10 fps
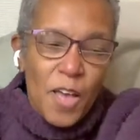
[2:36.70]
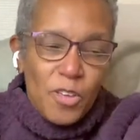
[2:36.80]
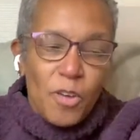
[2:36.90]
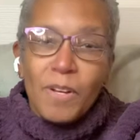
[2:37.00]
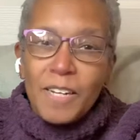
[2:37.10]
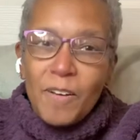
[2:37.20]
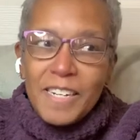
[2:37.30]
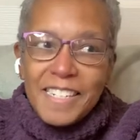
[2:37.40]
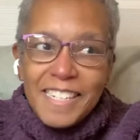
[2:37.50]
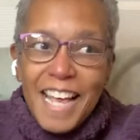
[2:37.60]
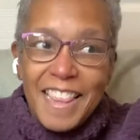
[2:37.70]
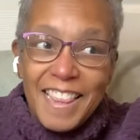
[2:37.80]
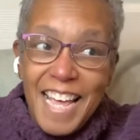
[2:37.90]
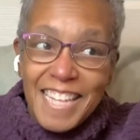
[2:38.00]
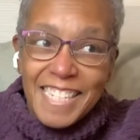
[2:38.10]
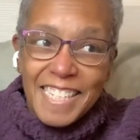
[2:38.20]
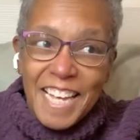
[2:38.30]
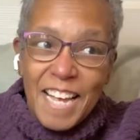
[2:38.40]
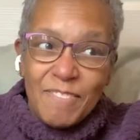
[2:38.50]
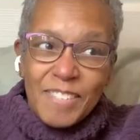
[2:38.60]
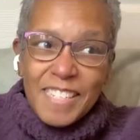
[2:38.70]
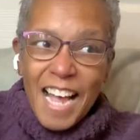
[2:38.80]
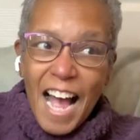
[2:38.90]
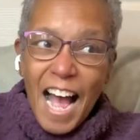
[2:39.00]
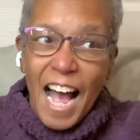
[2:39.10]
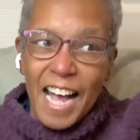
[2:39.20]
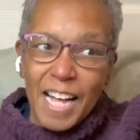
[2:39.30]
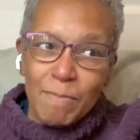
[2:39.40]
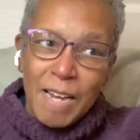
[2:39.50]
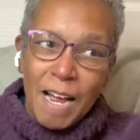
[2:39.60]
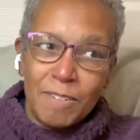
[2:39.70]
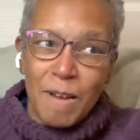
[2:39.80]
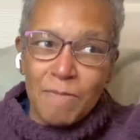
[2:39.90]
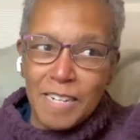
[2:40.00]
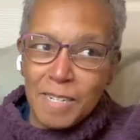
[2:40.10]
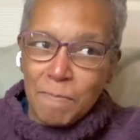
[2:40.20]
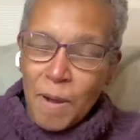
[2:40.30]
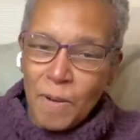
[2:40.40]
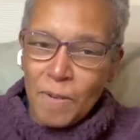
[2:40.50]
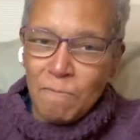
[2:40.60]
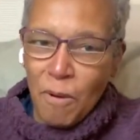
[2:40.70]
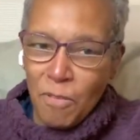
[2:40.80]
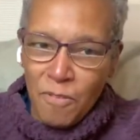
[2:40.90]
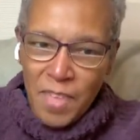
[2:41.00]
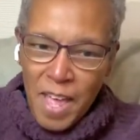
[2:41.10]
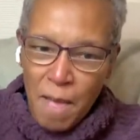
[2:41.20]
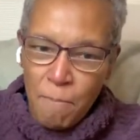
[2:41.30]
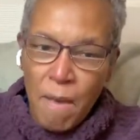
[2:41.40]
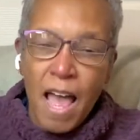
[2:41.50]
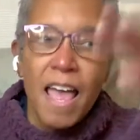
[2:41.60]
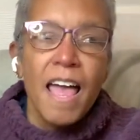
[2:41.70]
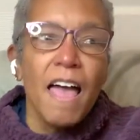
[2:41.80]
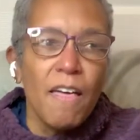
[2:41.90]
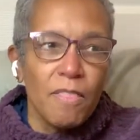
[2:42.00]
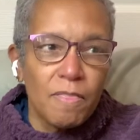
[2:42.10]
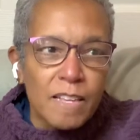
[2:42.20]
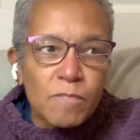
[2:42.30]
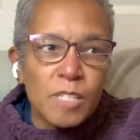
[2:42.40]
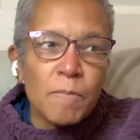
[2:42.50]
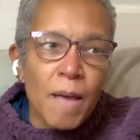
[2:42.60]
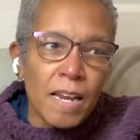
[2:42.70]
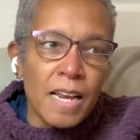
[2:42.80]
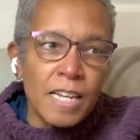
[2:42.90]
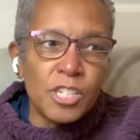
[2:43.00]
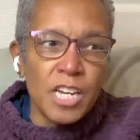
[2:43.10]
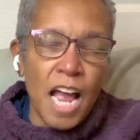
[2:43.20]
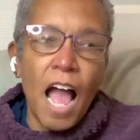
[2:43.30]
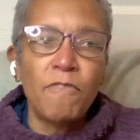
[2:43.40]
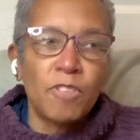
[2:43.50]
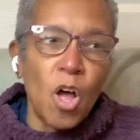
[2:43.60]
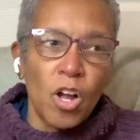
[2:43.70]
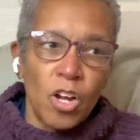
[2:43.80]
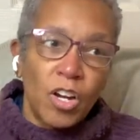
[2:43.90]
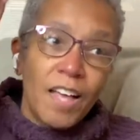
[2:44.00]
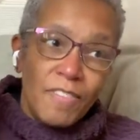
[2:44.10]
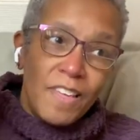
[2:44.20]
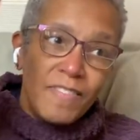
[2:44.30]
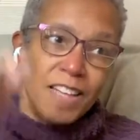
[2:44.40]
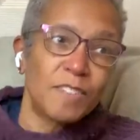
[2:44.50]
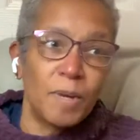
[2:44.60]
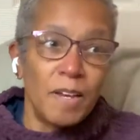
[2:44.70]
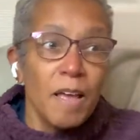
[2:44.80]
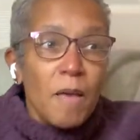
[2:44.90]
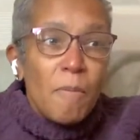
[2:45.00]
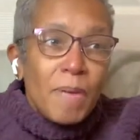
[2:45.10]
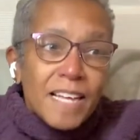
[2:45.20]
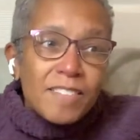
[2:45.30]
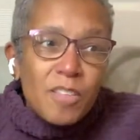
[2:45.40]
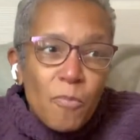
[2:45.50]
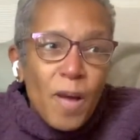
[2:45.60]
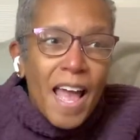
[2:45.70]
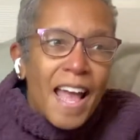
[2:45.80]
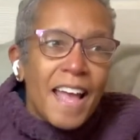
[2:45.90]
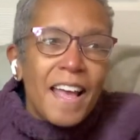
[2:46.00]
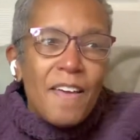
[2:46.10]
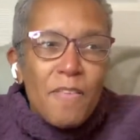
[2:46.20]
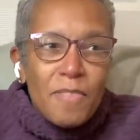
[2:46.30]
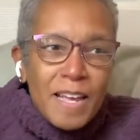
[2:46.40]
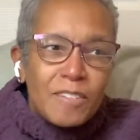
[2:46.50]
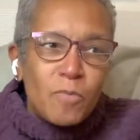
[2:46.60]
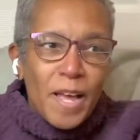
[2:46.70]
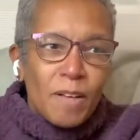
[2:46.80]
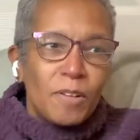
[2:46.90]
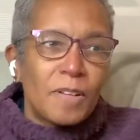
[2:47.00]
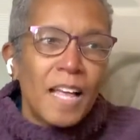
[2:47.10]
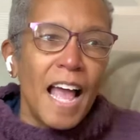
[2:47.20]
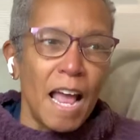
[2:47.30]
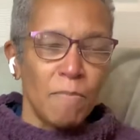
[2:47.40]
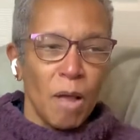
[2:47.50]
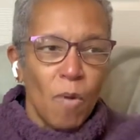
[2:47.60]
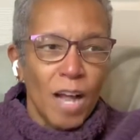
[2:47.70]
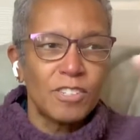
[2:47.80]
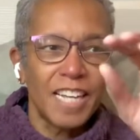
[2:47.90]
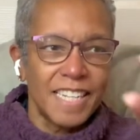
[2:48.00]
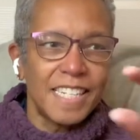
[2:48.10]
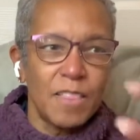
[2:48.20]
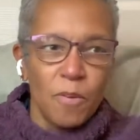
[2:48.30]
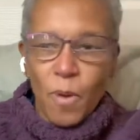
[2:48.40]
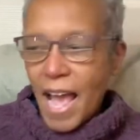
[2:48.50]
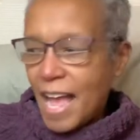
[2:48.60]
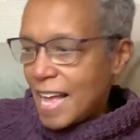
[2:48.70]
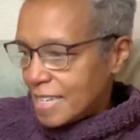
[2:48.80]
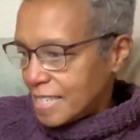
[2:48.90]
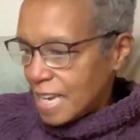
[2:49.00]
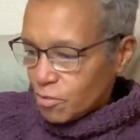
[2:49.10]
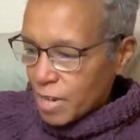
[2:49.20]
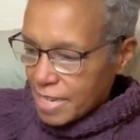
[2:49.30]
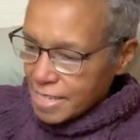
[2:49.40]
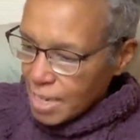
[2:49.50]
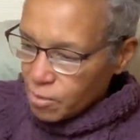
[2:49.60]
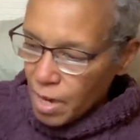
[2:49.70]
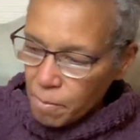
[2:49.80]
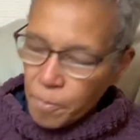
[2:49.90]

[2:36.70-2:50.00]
You will notice these sleeves come down to my wrist bone, both of them. This one's about an inch and a half longer than this one because of the way things wiggle and my watch gets in the way, etc., etc.